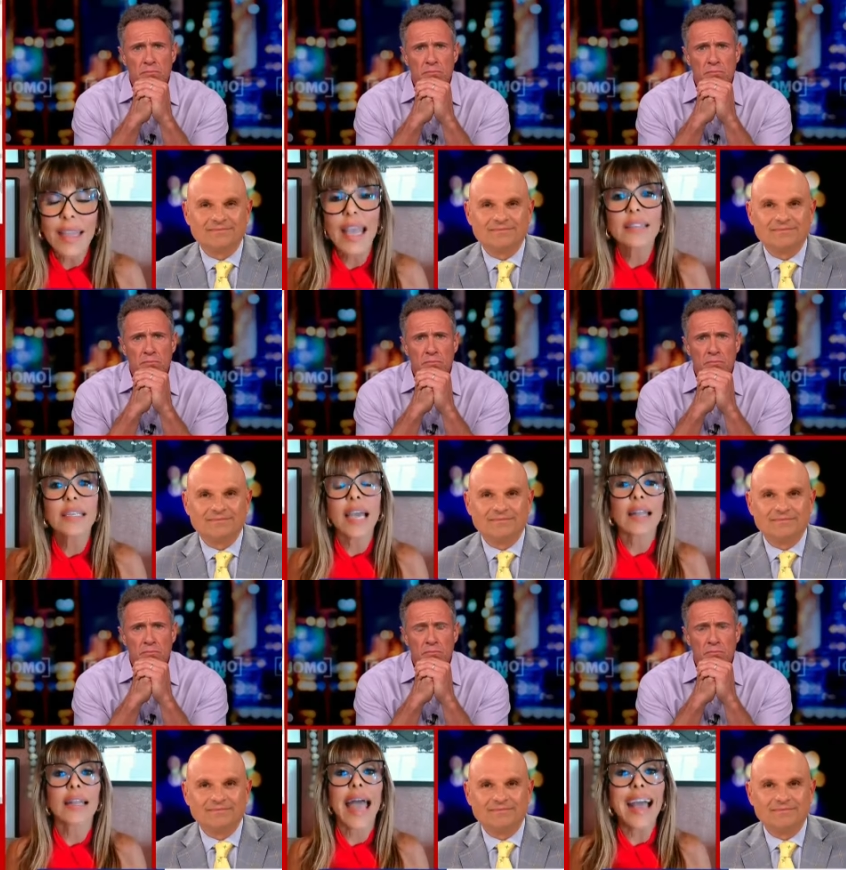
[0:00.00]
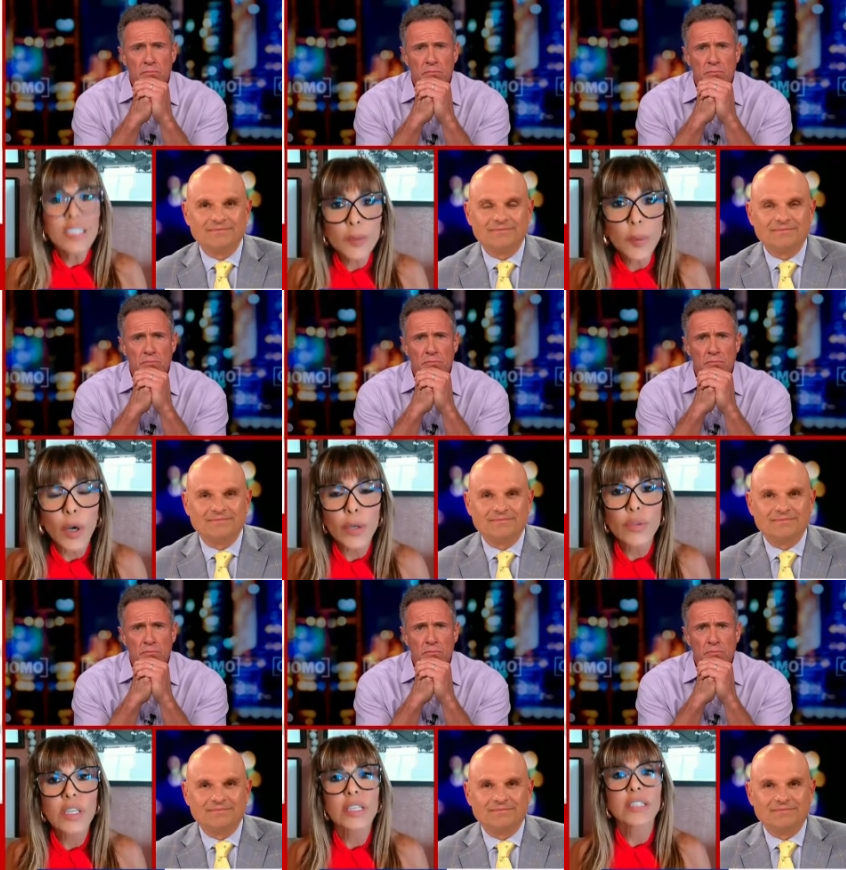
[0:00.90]
Speaker 1: get an expert
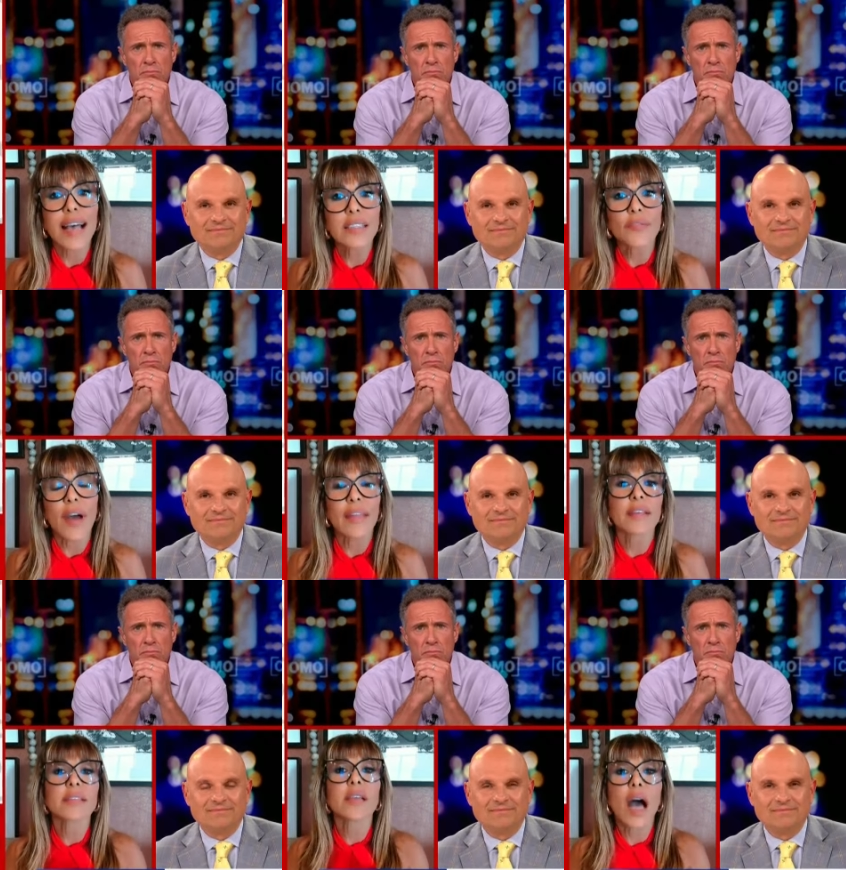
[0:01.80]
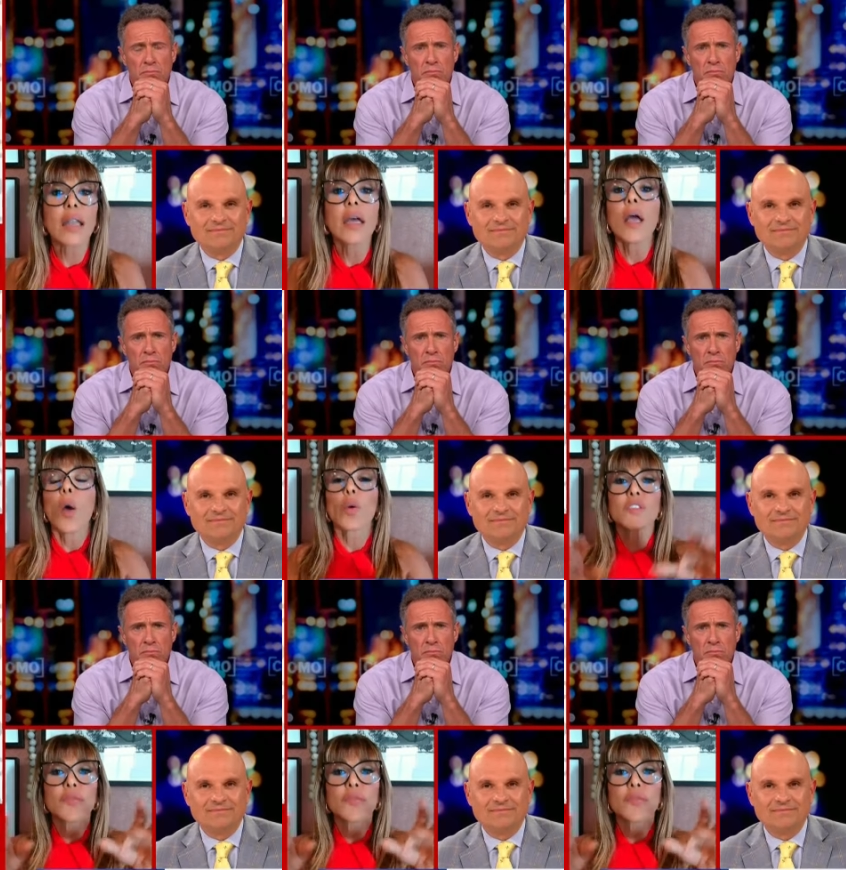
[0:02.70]
who's going to testify this gun was